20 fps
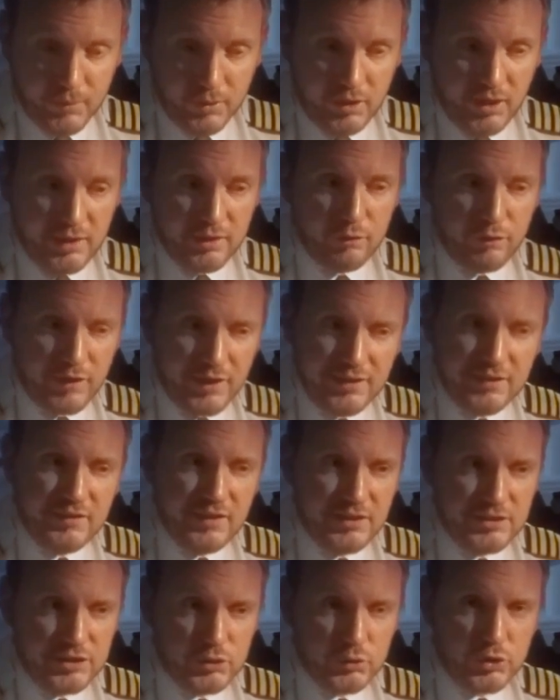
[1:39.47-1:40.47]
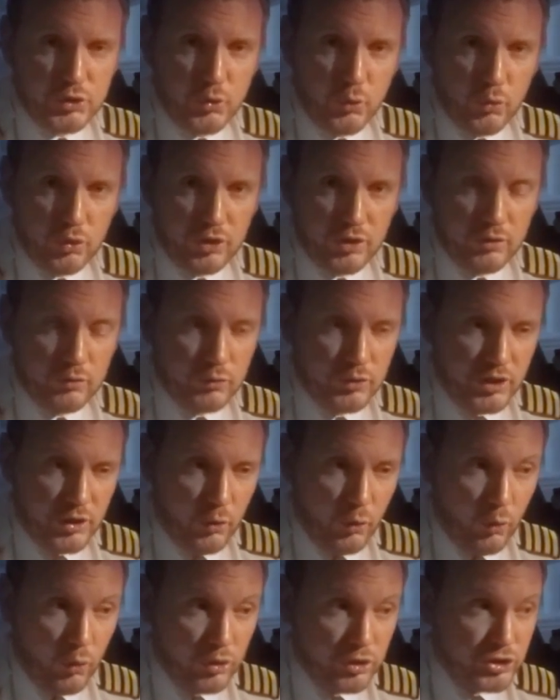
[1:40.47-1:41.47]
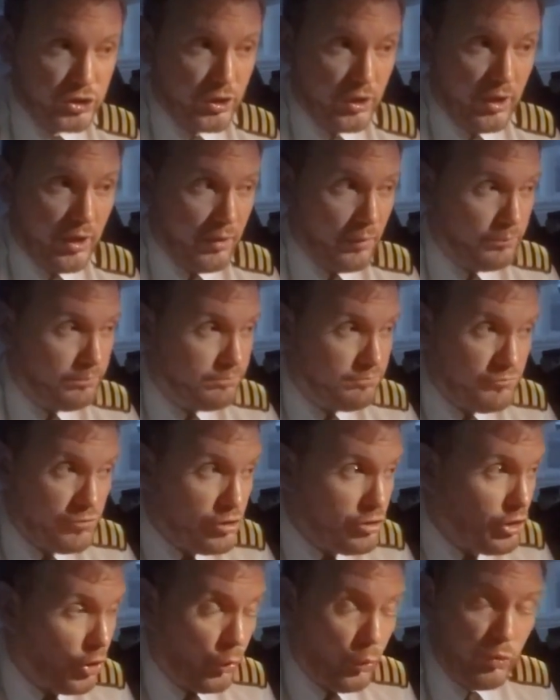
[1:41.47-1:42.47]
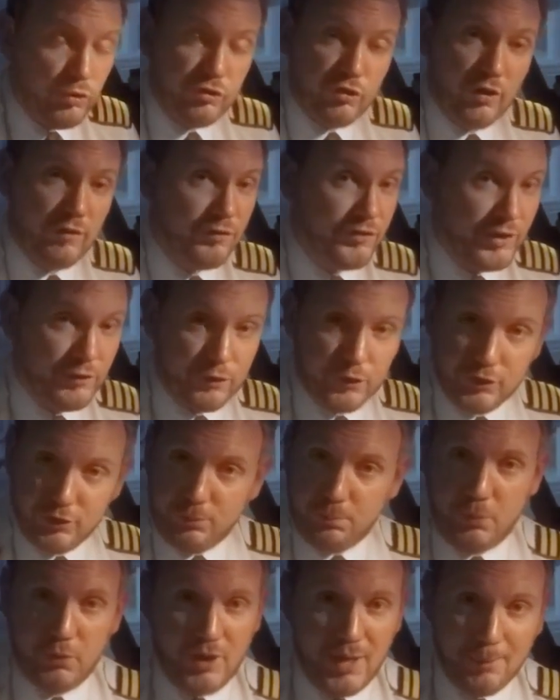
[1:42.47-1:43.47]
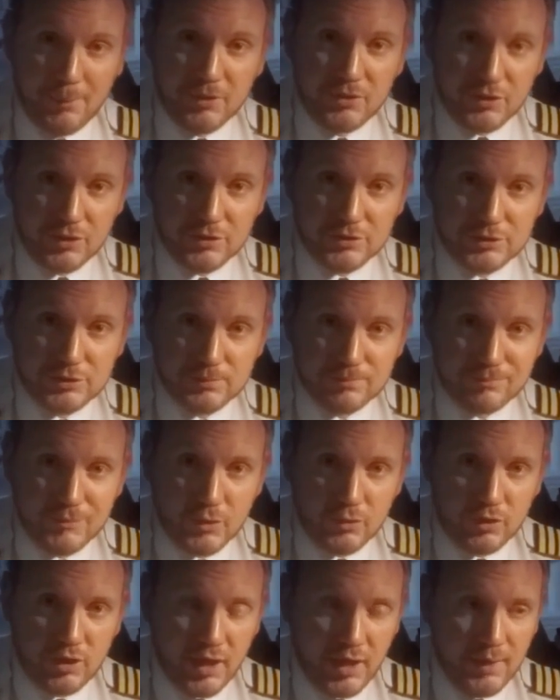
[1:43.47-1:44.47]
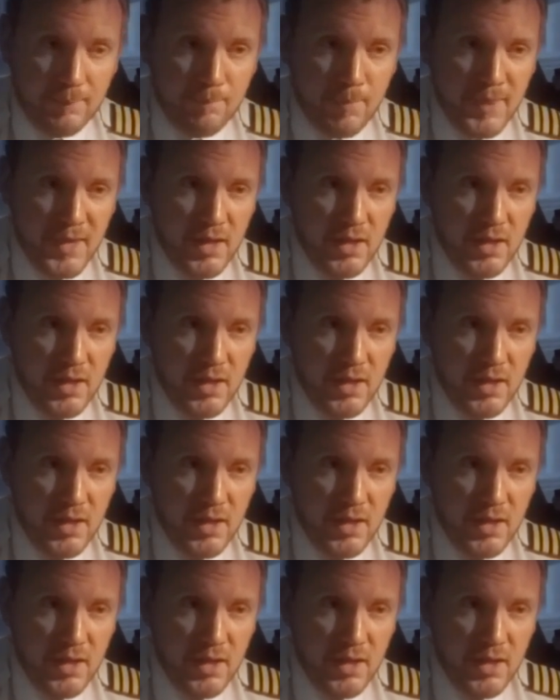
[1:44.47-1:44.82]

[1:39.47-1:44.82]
okay, the flight data recorder records loads of different parameters. Okay.